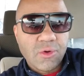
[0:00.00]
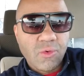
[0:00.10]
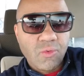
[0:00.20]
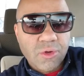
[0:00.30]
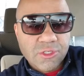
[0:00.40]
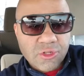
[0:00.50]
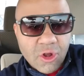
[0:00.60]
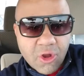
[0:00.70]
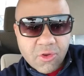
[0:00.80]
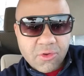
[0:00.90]
was
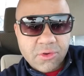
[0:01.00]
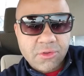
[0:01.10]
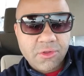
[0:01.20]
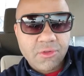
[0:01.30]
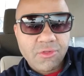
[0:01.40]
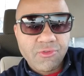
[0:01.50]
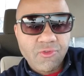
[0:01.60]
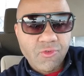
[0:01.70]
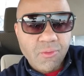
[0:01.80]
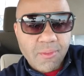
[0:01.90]
learned
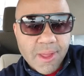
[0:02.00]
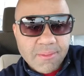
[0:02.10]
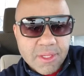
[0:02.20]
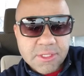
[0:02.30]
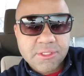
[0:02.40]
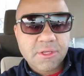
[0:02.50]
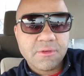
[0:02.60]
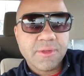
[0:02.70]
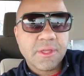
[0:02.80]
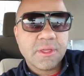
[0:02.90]
through my
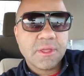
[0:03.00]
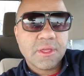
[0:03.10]
military